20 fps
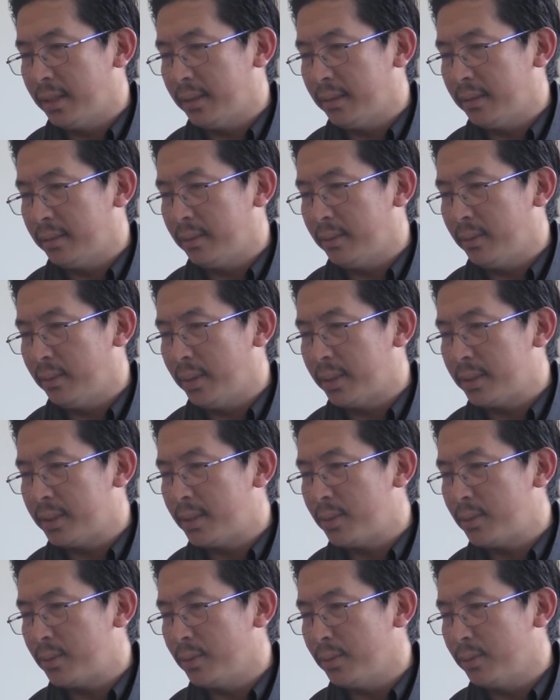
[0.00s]
wanted
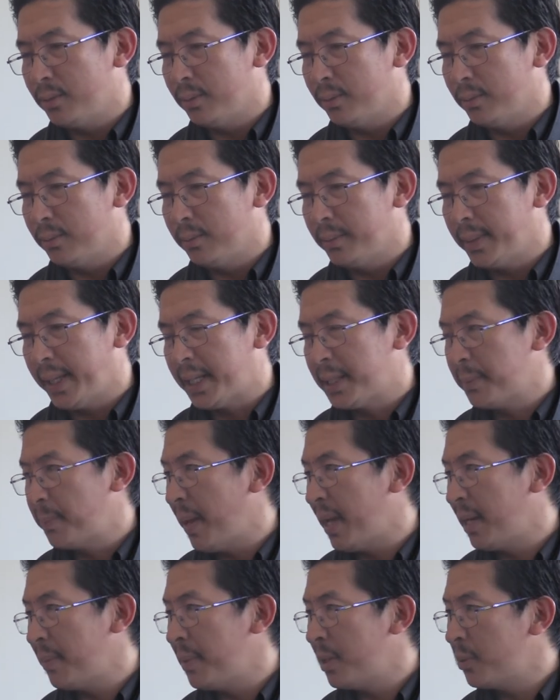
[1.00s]
to
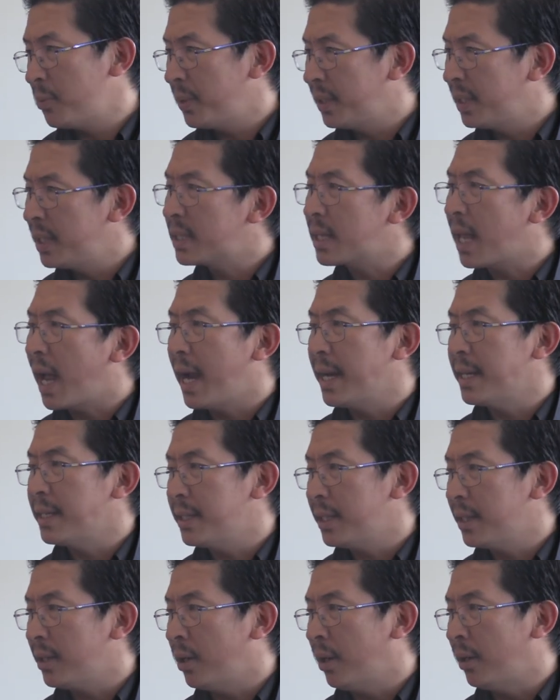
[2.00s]
experiment with this idea
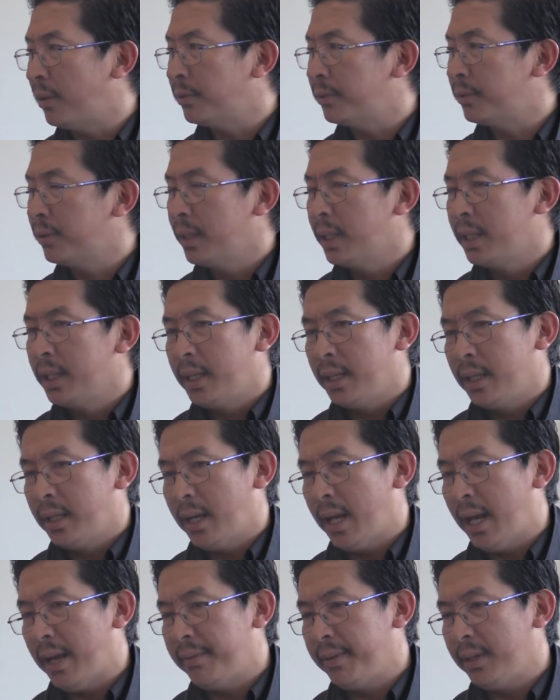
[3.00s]
of
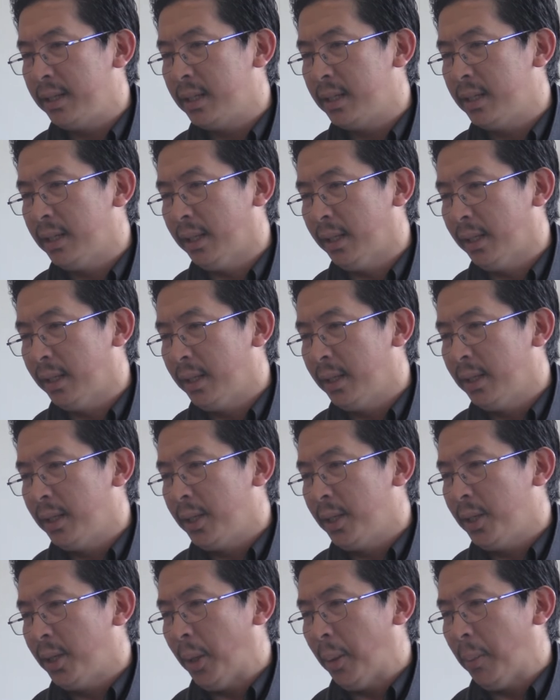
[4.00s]
having a
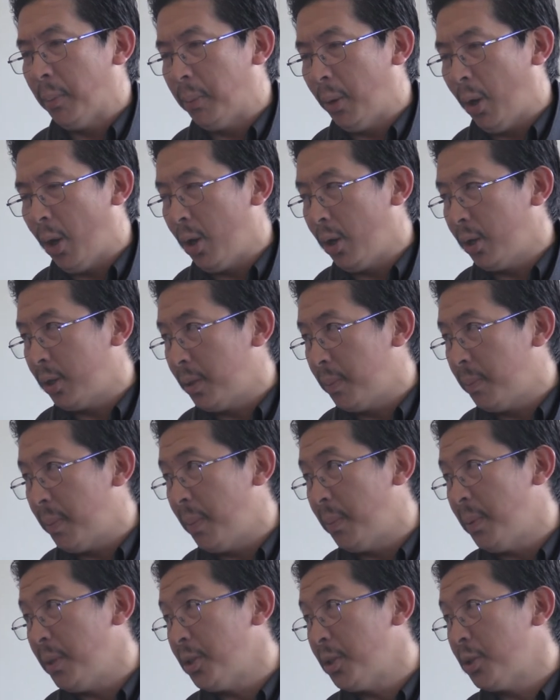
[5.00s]
blog
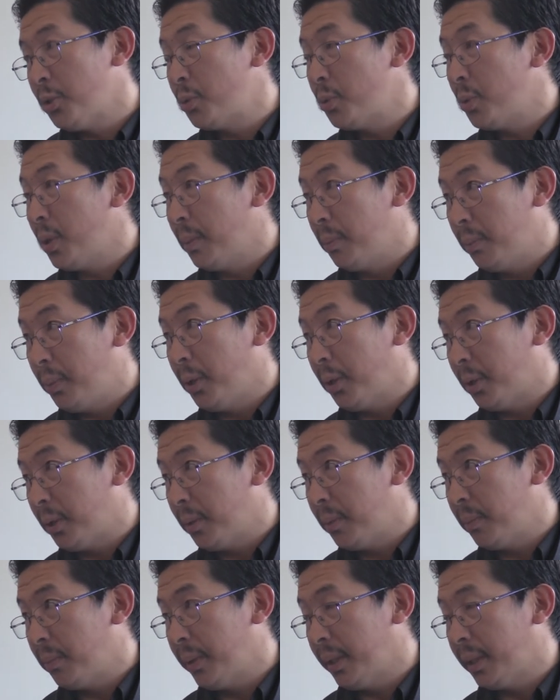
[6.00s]
published into a book,
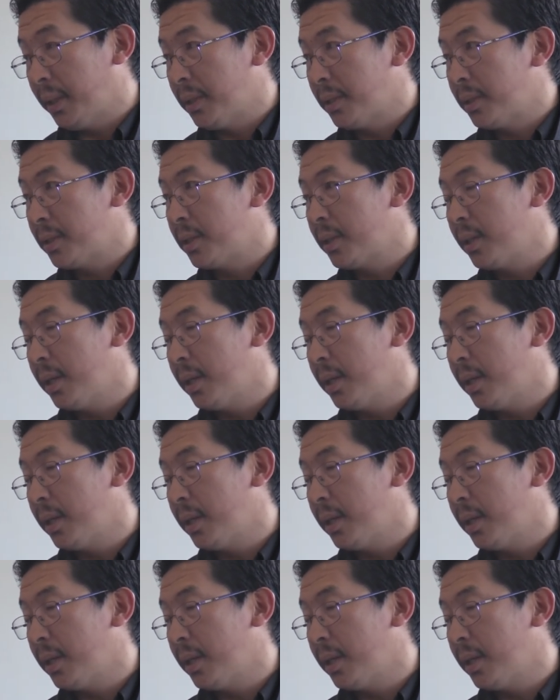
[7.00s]
because